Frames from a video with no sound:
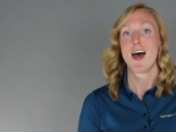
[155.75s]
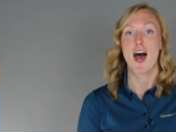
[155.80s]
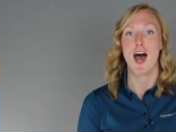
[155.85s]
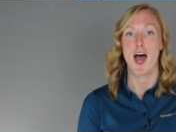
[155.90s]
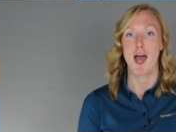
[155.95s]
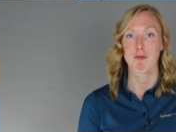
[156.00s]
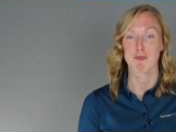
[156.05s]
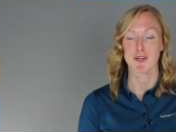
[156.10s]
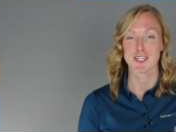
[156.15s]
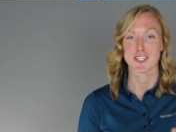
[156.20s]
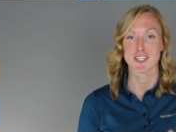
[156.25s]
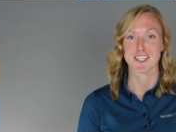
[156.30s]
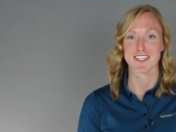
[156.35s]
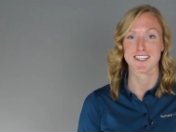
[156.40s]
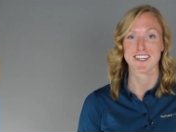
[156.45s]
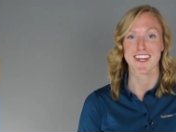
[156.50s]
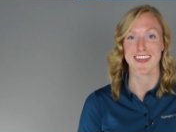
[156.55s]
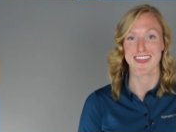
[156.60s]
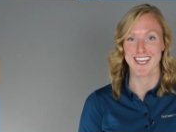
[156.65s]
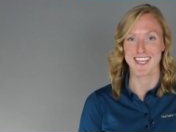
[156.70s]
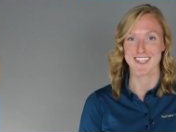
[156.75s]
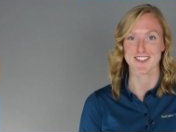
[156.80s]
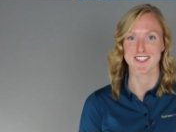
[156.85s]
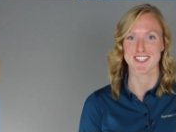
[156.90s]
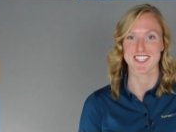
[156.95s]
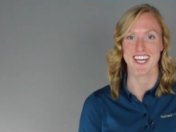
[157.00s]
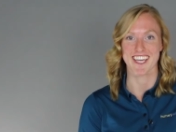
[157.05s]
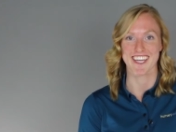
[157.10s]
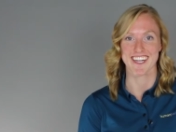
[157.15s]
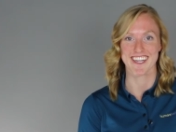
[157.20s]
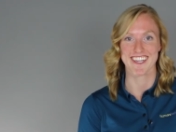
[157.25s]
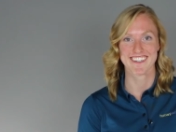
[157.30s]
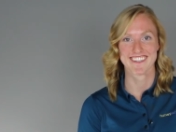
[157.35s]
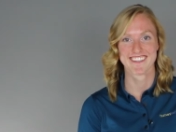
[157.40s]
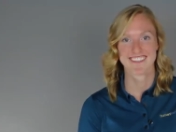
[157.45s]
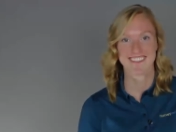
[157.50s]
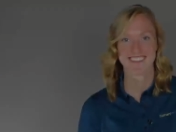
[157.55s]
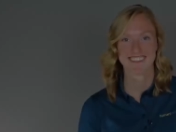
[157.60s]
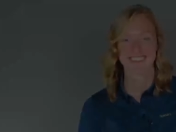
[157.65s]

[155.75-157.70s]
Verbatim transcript: I'm Rachel, and thanks for checking in.